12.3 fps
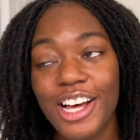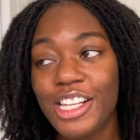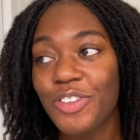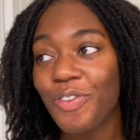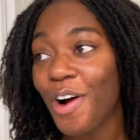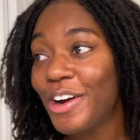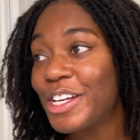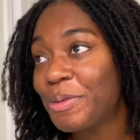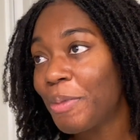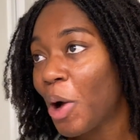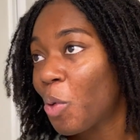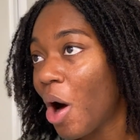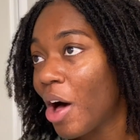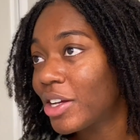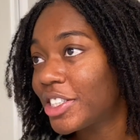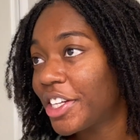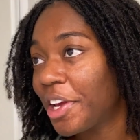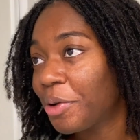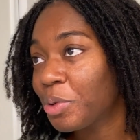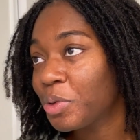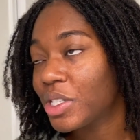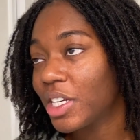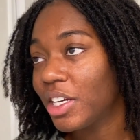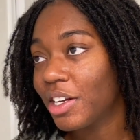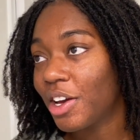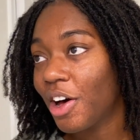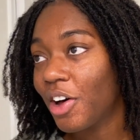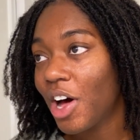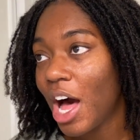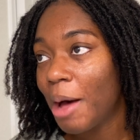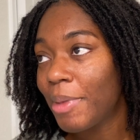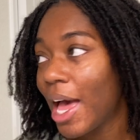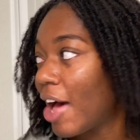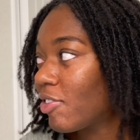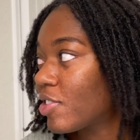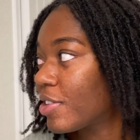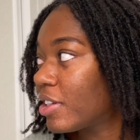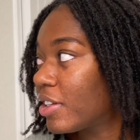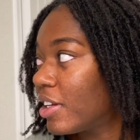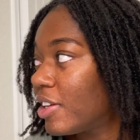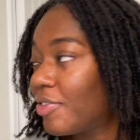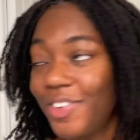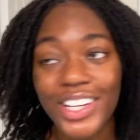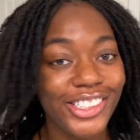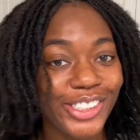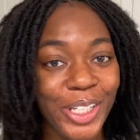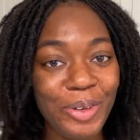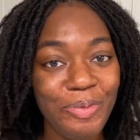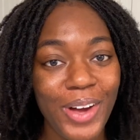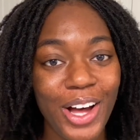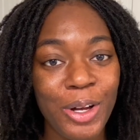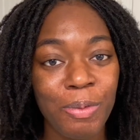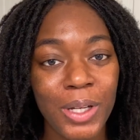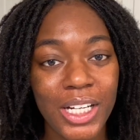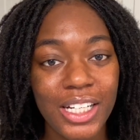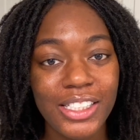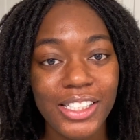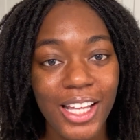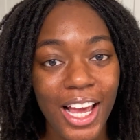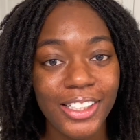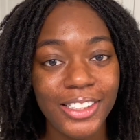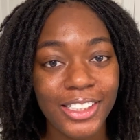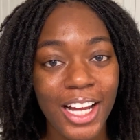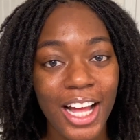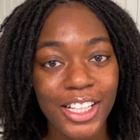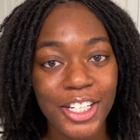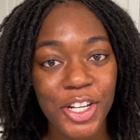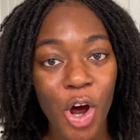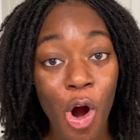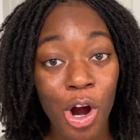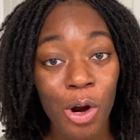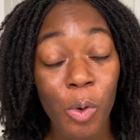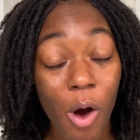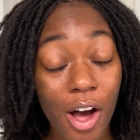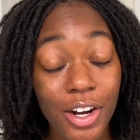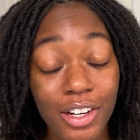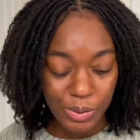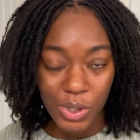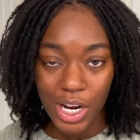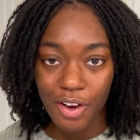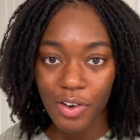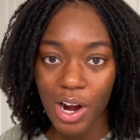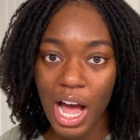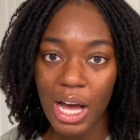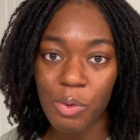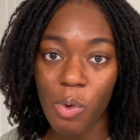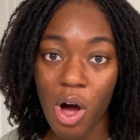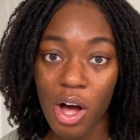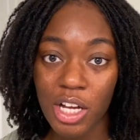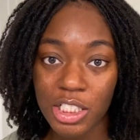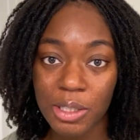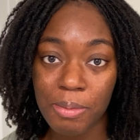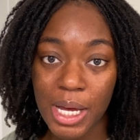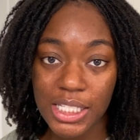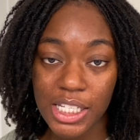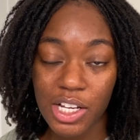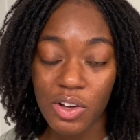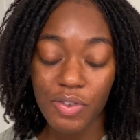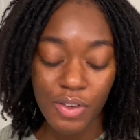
as far as my wash day routine, y'all, I'm gonna have to figure something out because Texas got this hard water. Whenever I wash myself,